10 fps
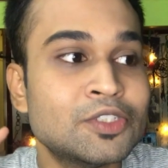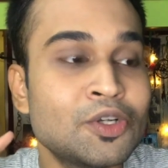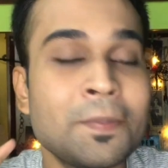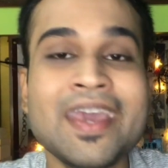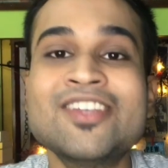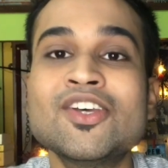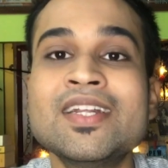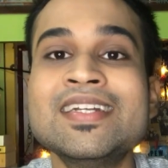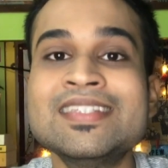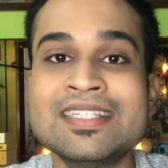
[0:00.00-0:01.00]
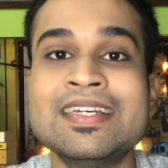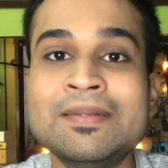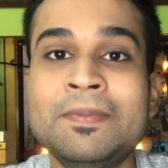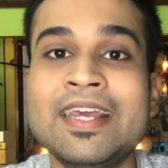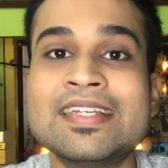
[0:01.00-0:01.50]
make sure that it's in
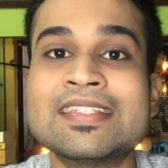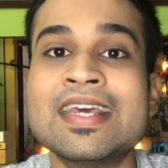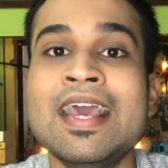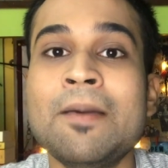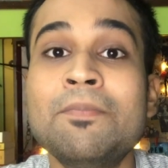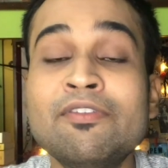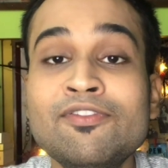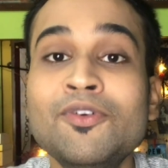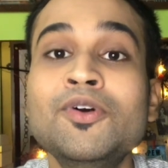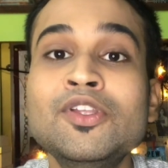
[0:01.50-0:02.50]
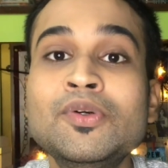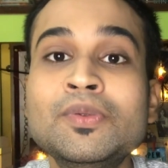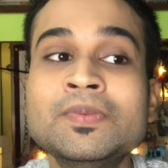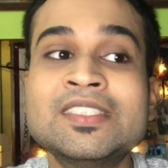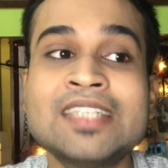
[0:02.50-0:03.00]
place before
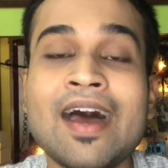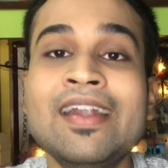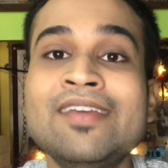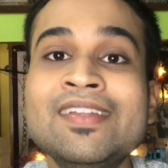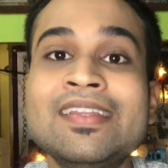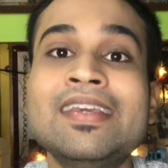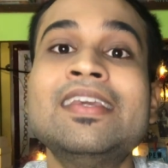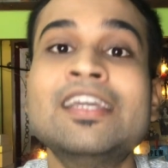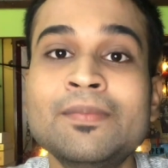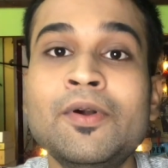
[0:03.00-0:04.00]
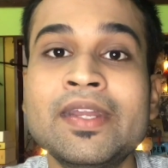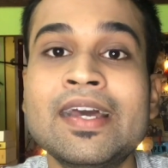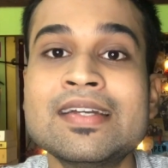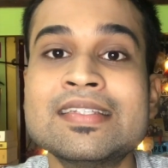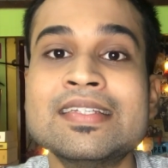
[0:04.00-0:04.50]
you start even thinking about
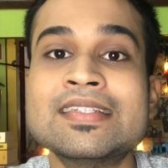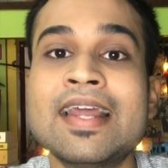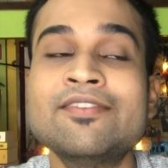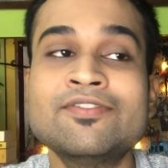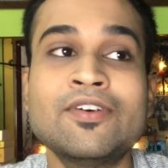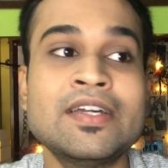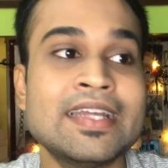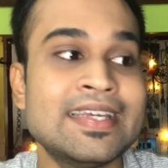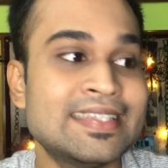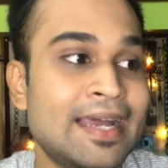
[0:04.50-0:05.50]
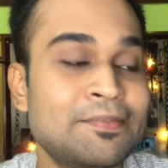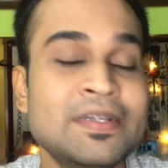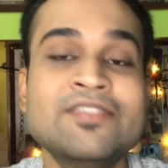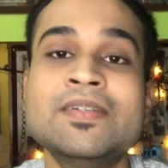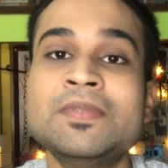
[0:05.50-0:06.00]
ARCs. Like, for example,
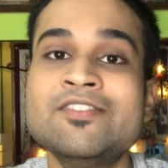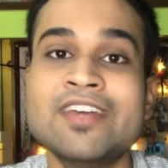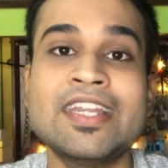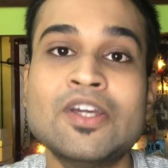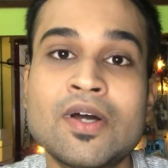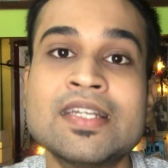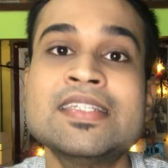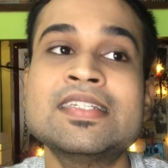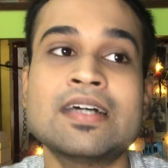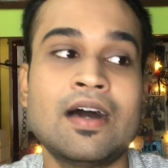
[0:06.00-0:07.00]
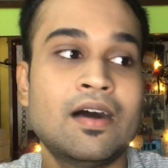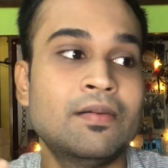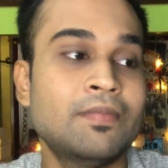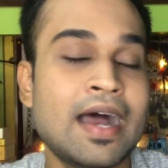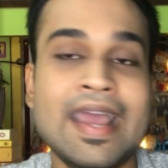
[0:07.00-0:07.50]
if I'm being very honest,
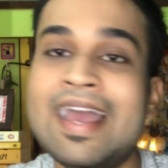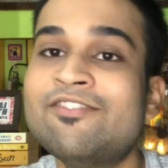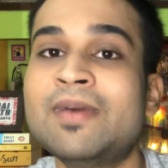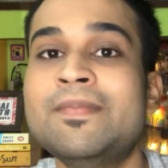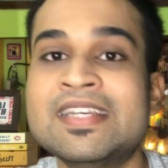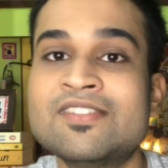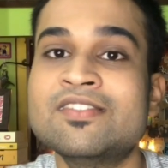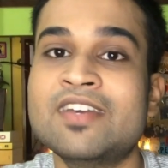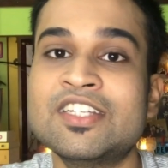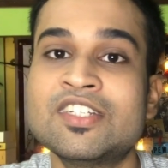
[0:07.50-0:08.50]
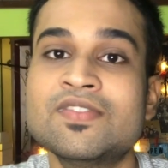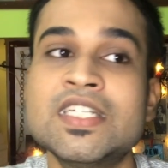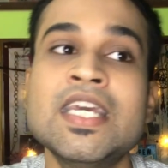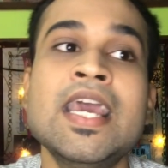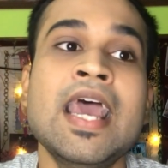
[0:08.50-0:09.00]
I have my best friend
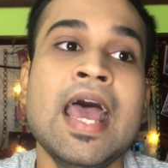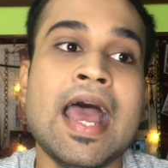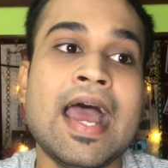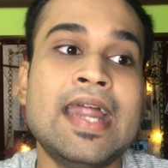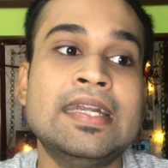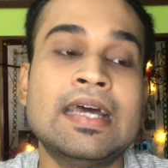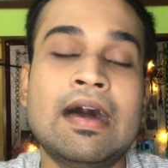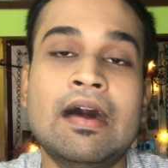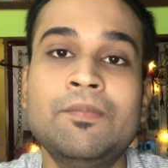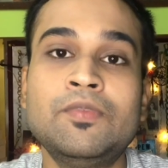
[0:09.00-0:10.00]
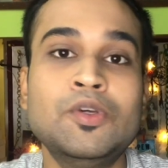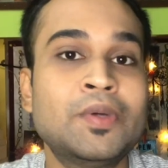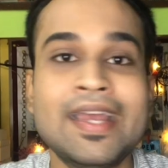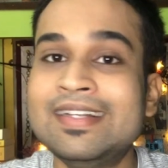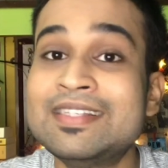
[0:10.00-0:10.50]
Vaishnavi, and you
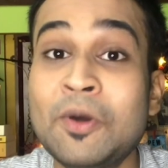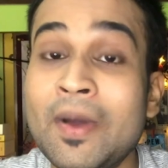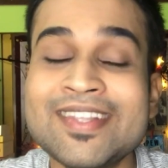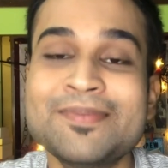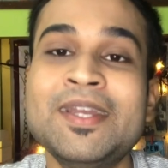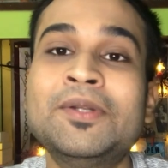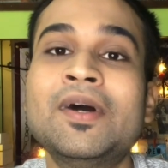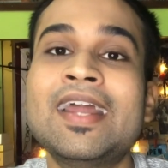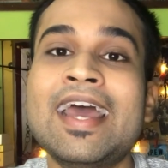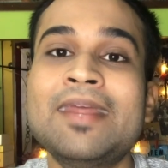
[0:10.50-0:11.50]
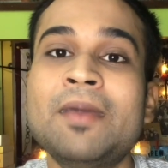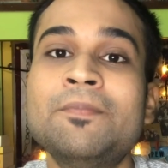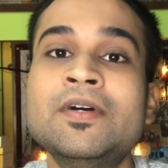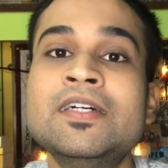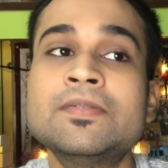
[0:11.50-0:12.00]
can go and speak to her. I
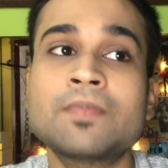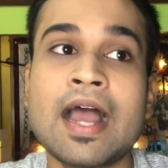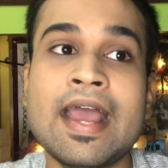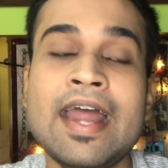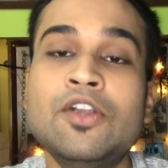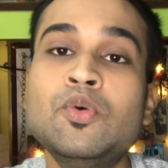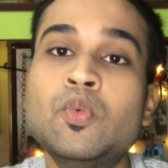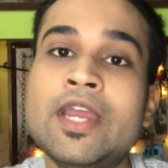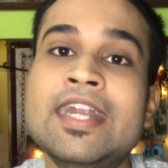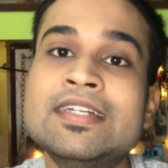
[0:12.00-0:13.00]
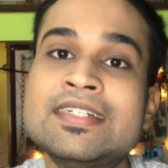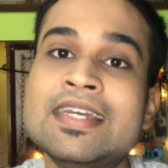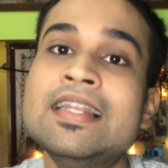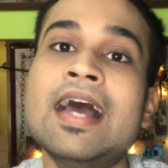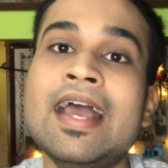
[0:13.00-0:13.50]
remember I had to wait
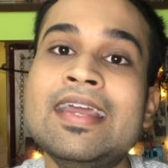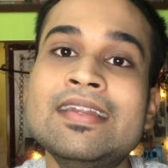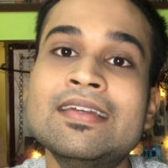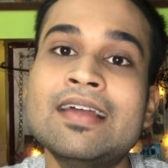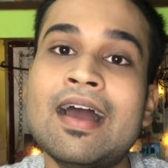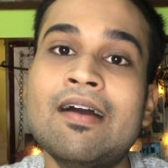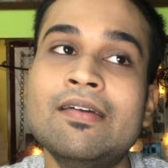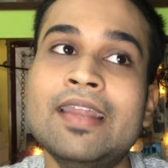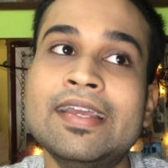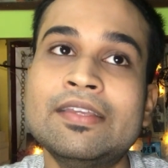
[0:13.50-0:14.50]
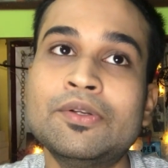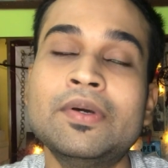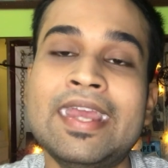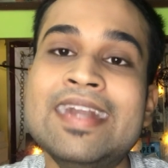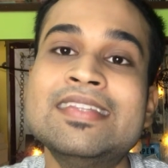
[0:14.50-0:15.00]
till I
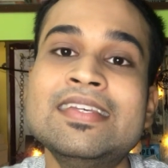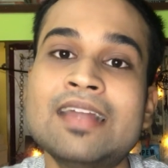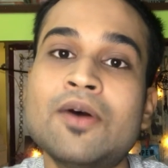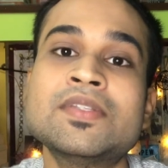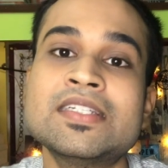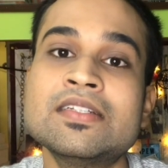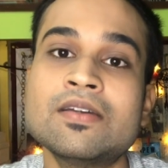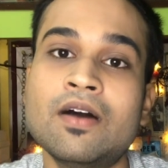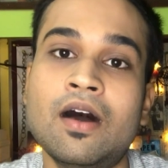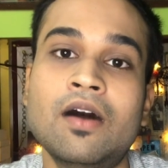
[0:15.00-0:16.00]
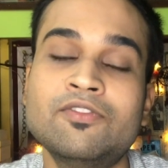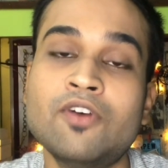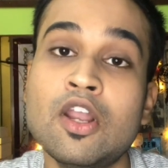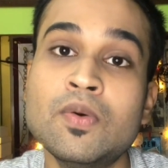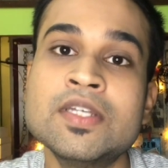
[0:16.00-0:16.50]
hit the 1,000
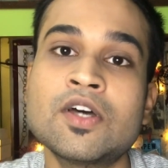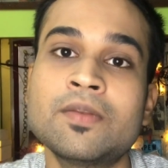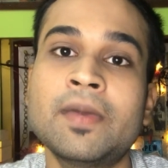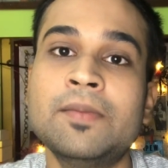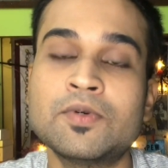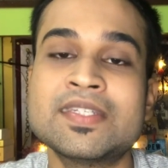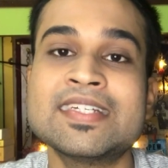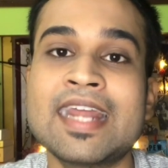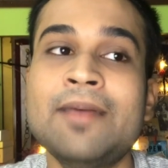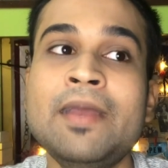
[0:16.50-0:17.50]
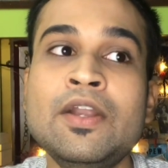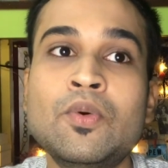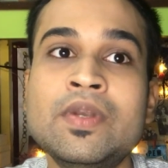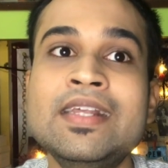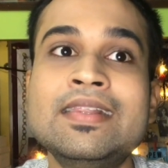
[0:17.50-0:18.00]
followers on my bookstagram, and
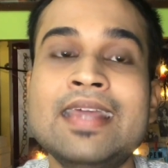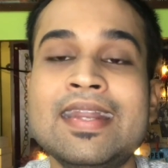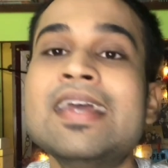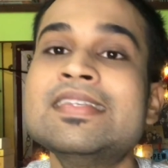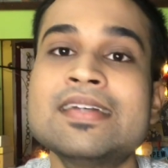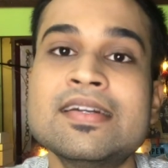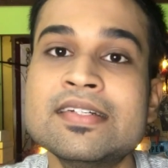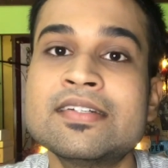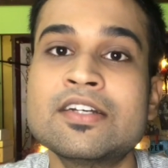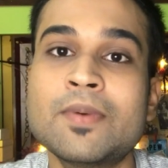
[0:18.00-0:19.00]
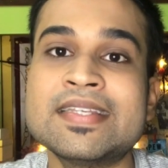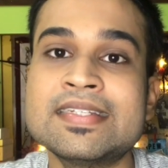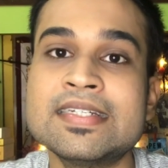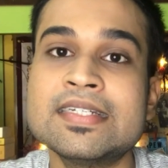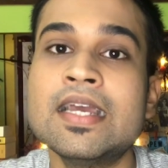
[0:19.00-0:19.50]
only then I started
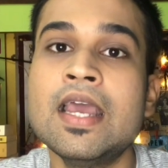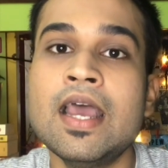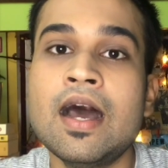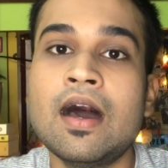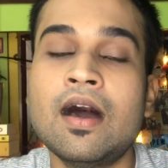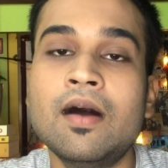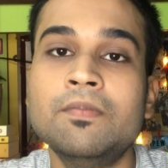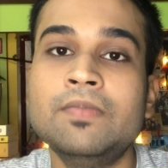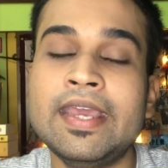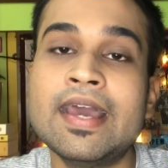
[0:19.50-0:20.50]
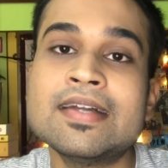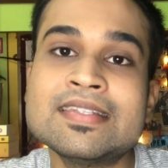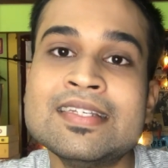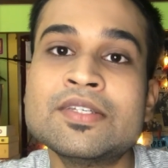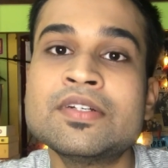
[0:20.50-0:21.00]
requesting
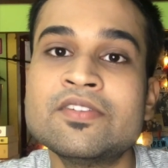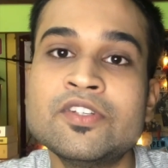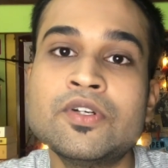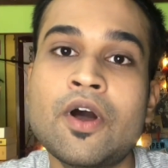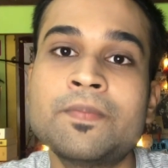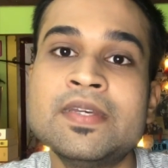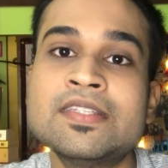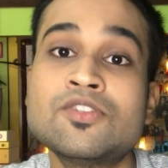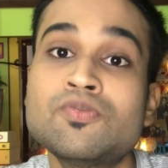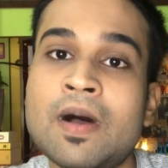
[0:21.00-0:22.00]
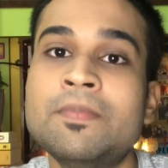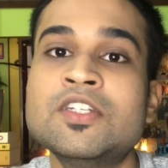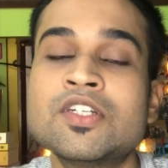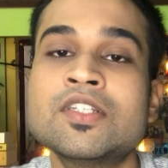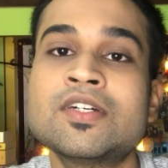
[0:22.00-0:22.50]
ARCs or review copies to
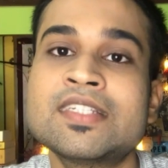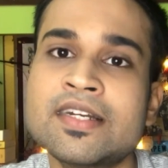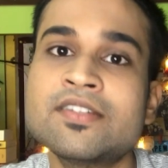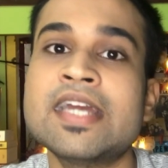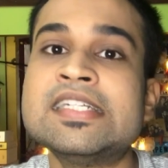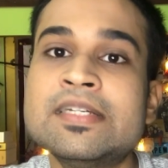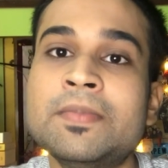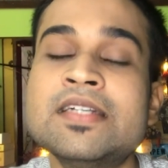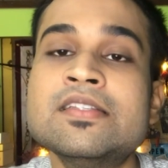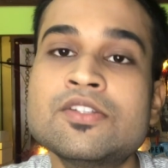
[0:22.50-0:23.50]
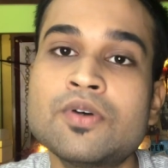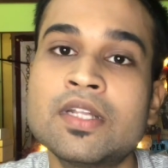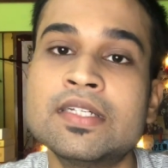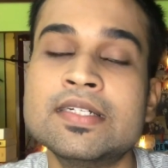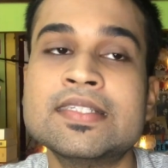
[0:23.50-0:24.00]
publishers, or started writing mails to
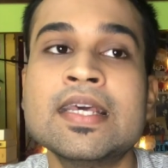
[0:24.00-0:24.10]
authors.